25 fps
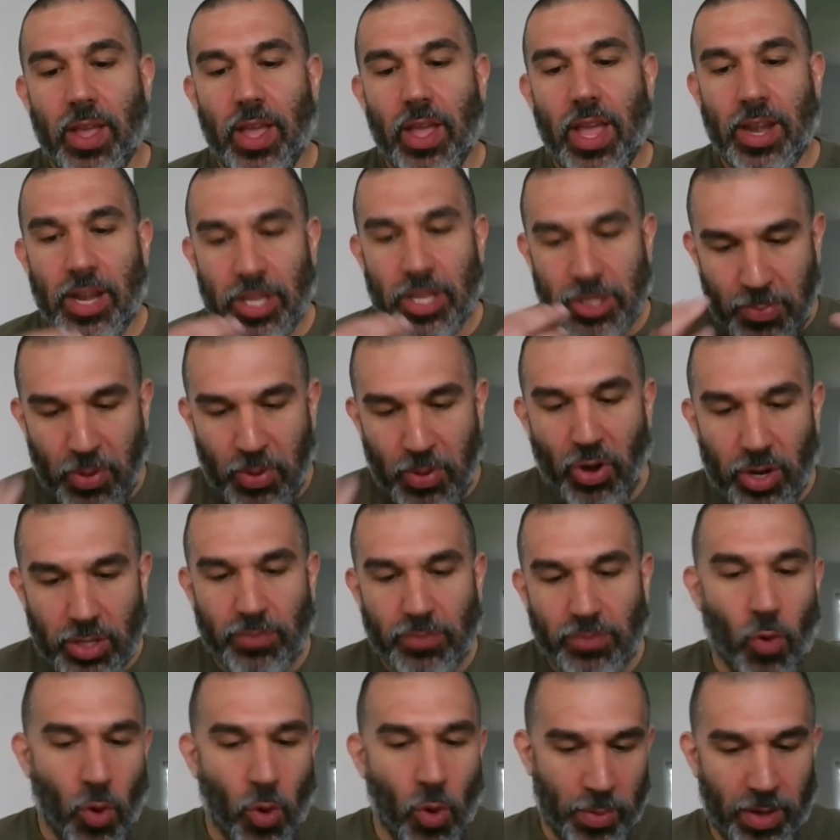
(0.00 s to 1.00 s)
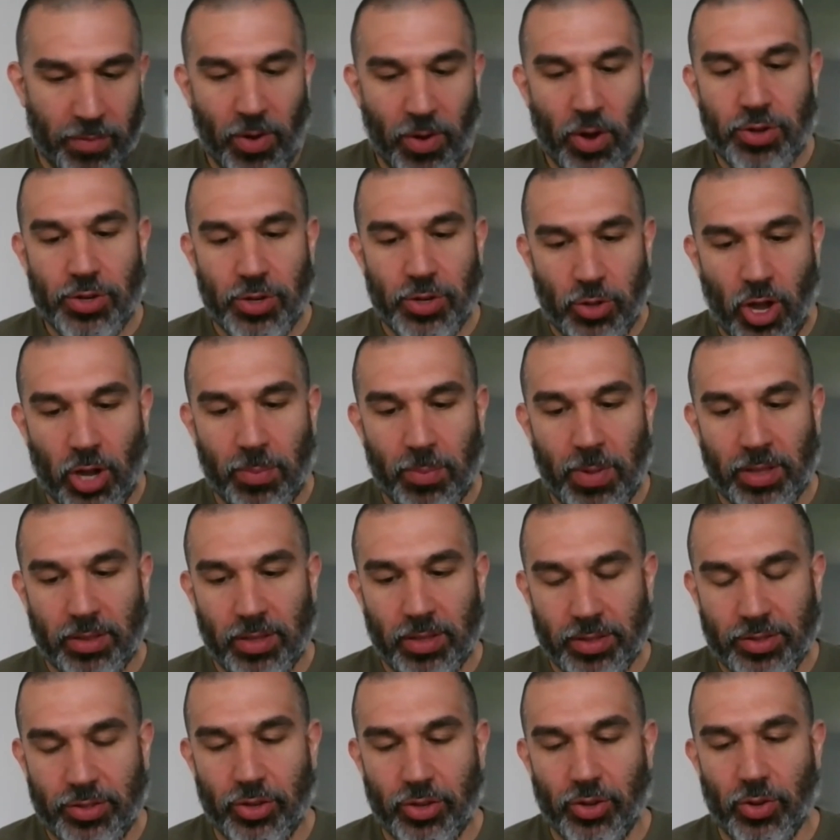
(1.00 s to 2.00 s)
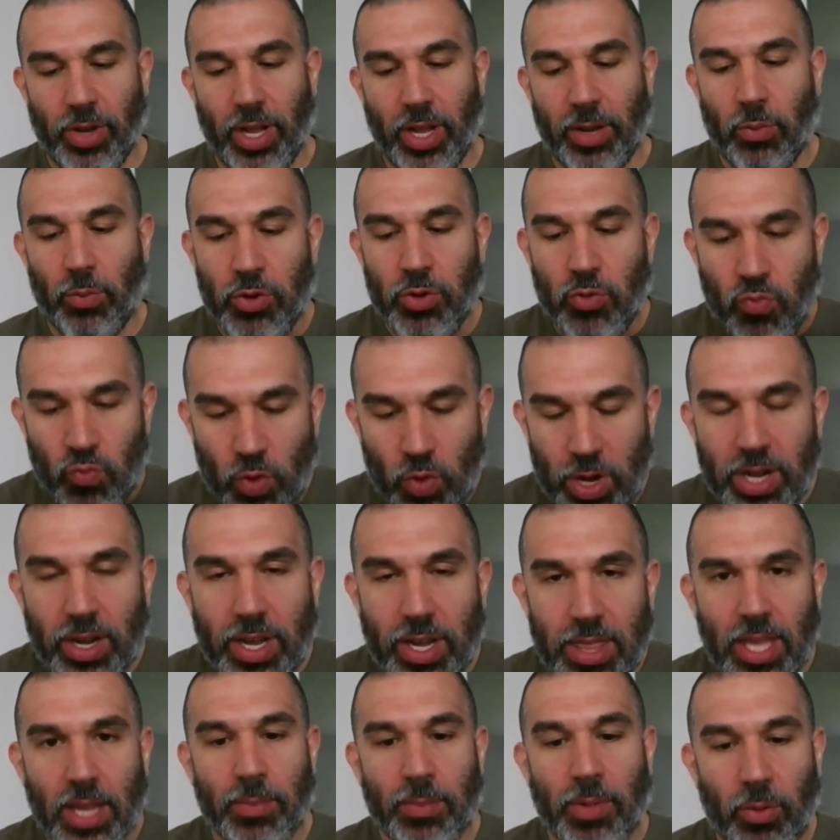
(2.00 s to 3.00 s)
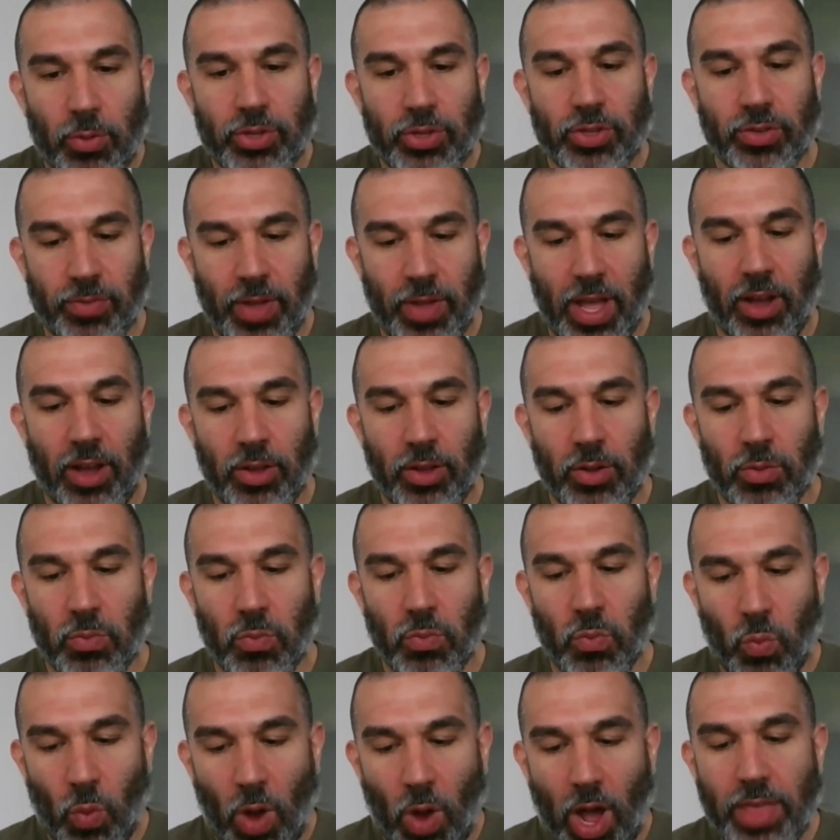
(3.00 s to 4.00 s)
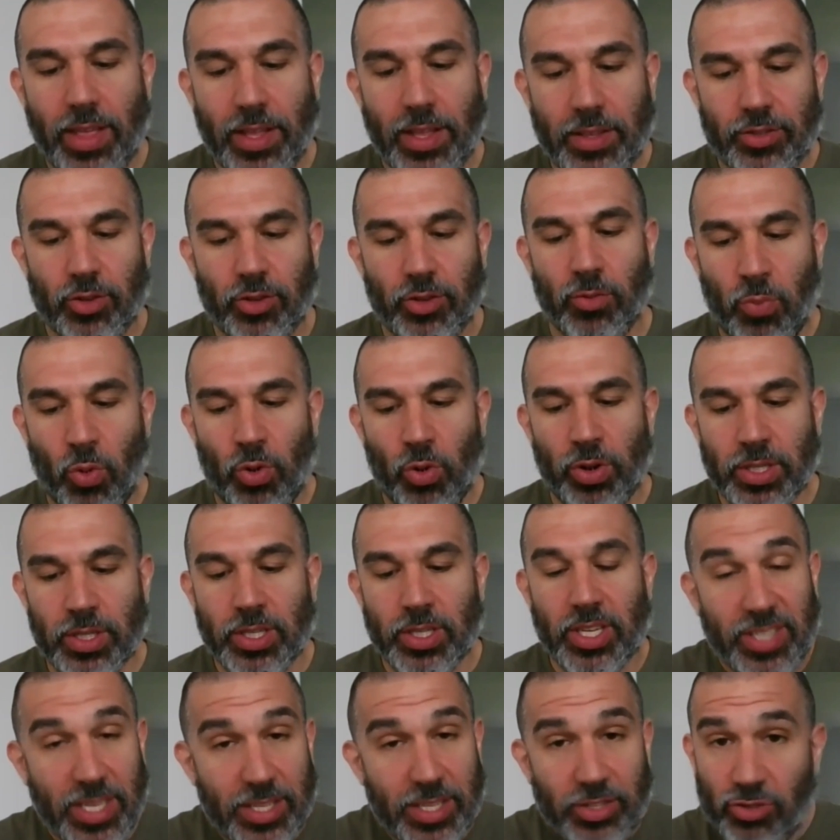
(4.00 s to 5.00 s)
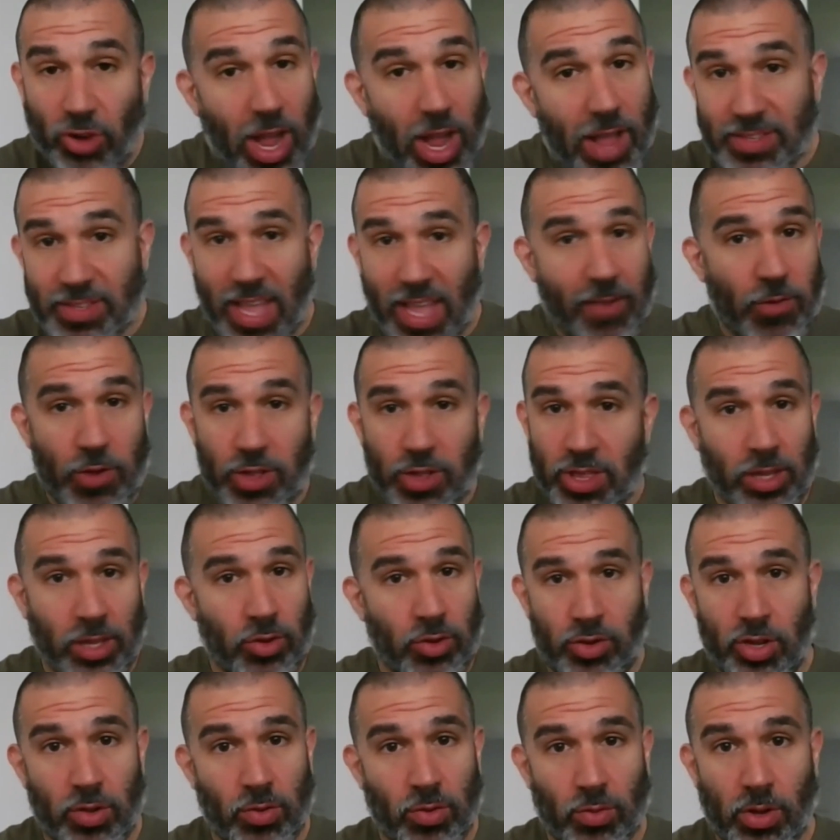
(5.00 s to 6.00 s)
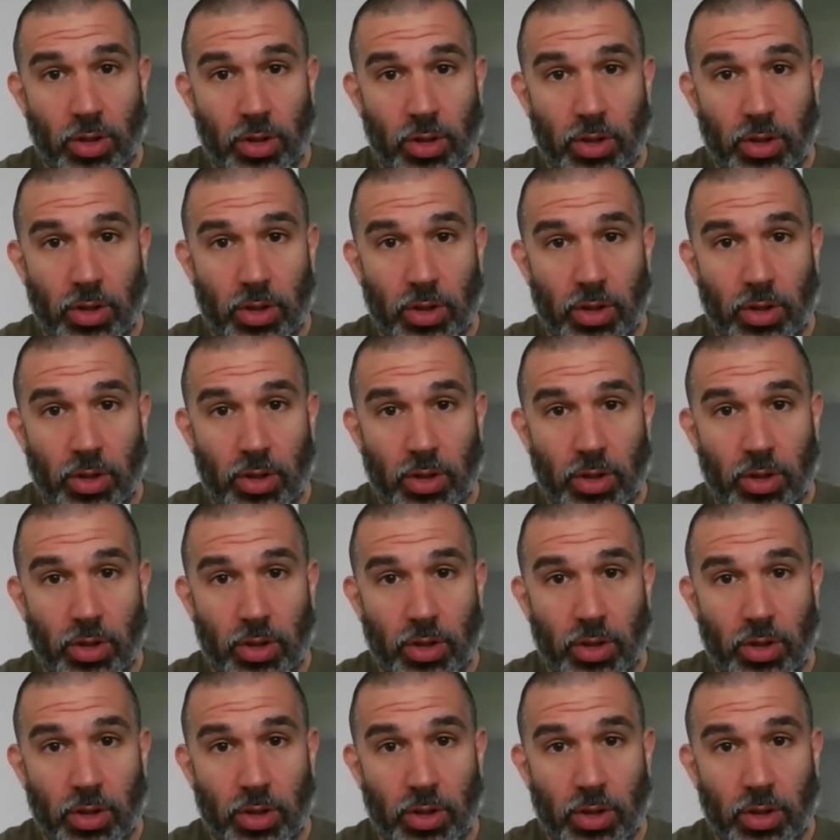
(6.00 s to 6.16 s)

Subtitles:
in its purest form, and I've heard you talk about this too, like, when you really think about what you value, why that's so important is because it drives everything you do.